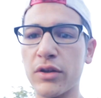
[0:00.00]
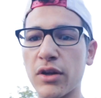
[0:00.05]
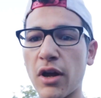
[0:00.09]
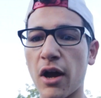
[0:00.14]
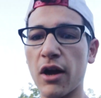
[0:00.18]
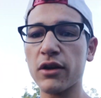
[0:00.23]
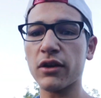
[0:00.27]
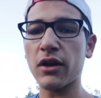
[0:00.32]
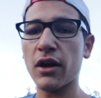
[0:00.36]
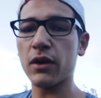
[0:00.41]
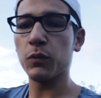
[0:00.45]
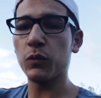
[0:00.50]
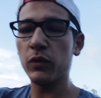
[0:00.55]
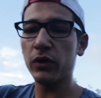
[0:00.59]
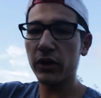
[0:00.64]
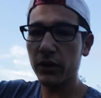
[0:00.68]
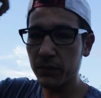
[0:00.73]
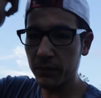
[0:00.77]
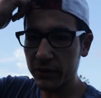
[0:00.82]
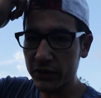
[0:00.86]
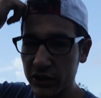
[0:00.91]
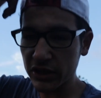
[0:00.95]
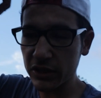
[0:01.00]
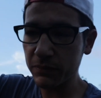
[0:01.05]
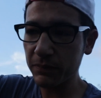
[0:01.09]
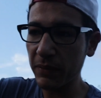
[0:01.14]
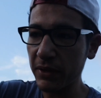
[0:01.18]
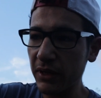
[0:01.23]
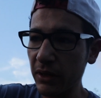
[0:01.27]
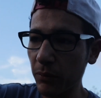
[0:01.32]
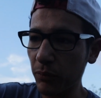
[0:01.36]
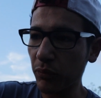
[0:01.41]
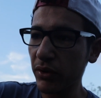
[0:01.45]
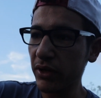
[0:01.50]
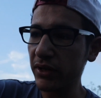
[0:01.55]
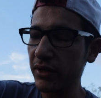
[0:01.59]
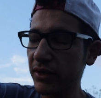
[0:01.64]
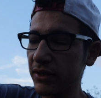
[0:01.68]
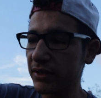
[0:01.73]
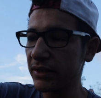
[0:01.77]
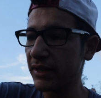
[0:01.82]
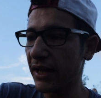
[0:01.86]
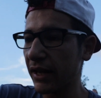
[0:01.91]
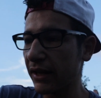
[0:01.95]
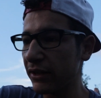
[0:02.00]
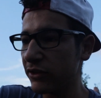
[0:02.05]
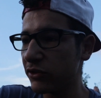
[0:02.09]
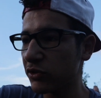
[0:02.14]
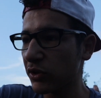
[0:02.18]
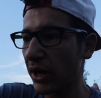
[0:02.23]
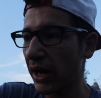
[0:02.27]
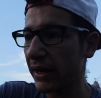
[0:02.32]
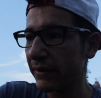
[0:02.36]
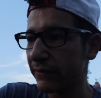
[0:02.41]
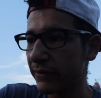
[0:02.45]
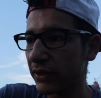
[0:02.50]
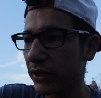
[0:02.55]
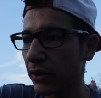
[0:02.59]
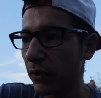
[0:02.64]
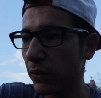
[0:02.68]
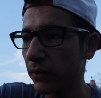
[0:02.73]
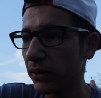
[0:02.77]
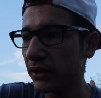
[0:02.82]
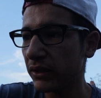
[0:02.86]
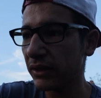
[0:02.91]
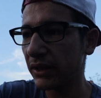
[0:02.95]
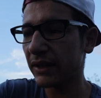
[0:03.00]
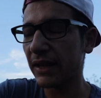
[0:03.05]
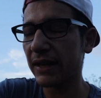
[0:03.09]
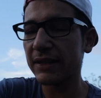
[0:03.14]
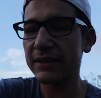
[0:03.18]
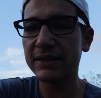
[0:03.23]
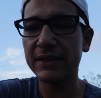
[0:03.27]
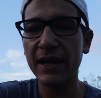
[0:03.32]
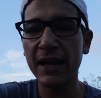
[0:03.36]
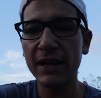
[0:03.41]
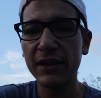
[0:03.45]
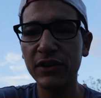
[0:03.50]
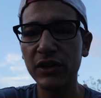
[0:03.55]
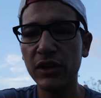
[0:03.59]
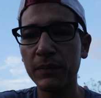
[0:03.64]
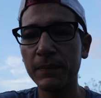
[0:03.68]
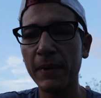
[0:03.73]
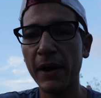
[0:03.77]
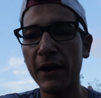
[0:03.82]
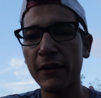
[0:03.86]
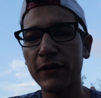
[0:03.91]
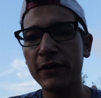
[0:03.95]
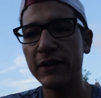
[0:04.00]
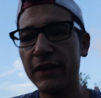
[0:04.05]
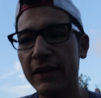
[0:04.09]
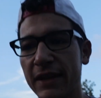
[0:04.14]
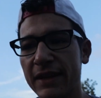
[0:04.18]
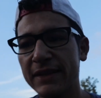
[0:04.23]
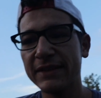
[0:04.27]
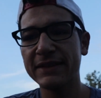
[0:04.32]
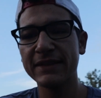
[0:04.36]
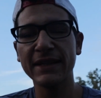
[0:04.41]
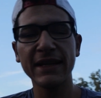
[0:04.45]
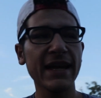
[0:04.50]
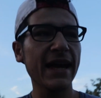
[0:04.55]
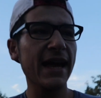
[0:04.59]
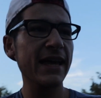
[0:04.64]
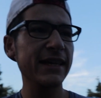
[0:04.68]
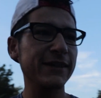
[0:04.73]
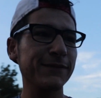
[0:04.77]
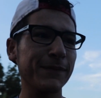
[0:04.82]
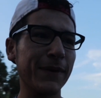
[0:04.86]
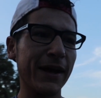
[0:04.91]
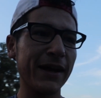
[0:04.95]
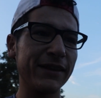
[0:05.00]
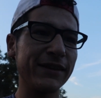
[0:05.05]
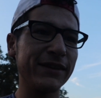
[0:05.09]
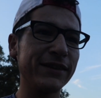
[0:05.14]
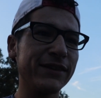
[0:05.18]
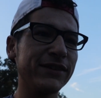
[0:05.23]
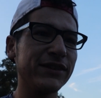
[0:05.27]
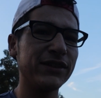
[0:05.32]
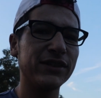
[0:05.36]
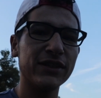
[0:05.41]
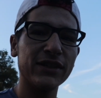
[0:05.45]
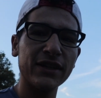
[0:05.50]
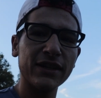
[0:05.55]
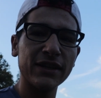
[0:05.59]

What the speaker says: Knock on wood, but she's been a pretty good daily driver. The only thing that's not good about her is the gas mileage.